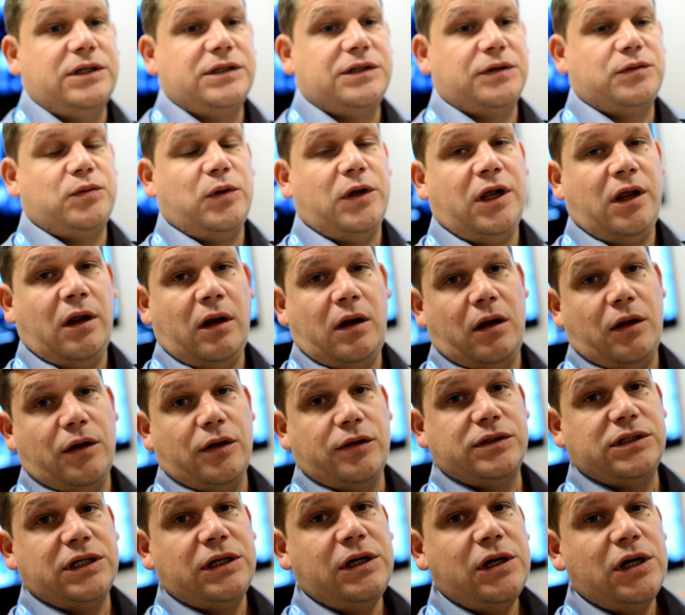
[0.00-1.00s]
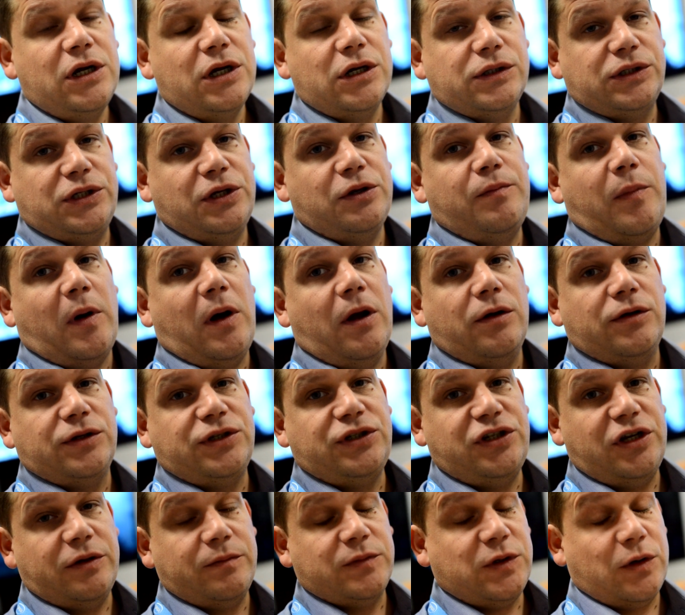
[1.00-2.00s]
is, is we include two
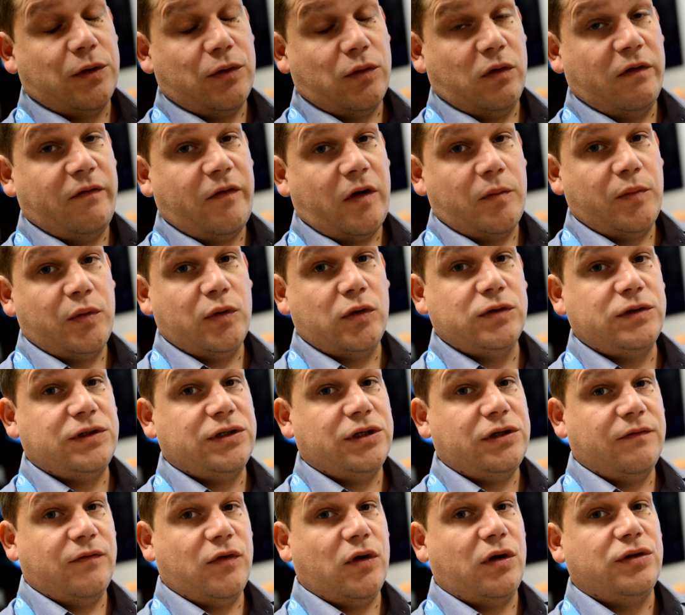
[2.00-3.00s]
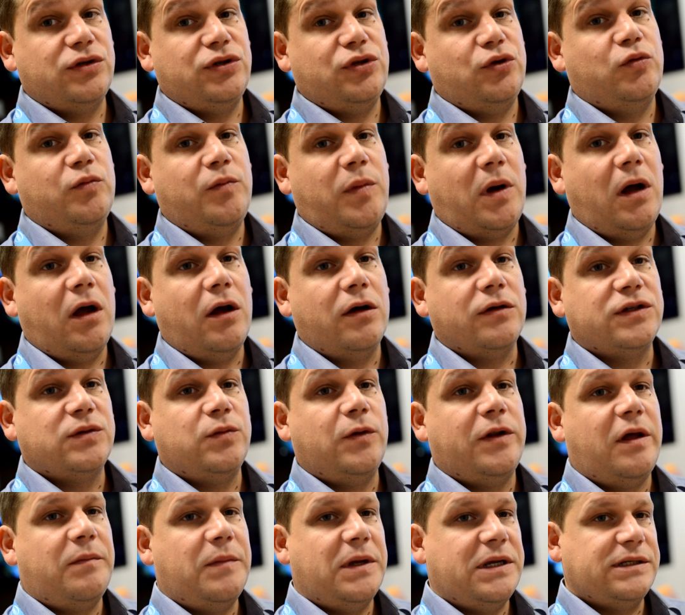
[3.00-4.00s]
BIOS chips on all of our boards, so you've got a dual BIOS.
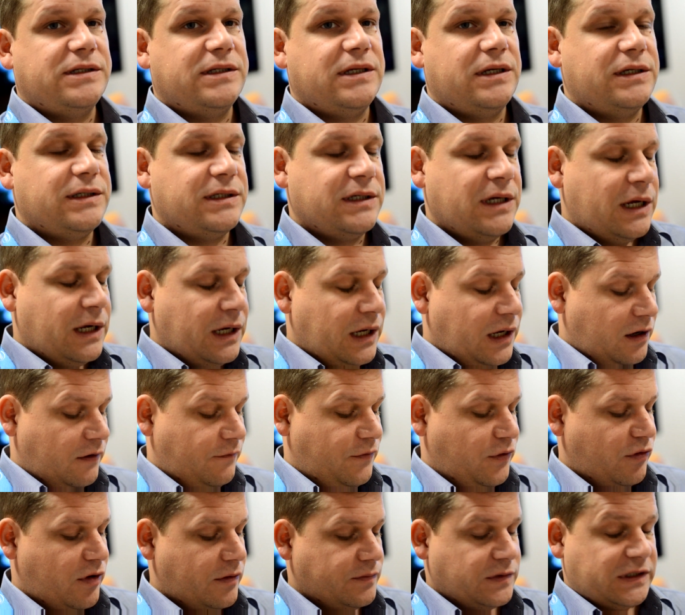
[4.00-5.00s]
What that means is if you're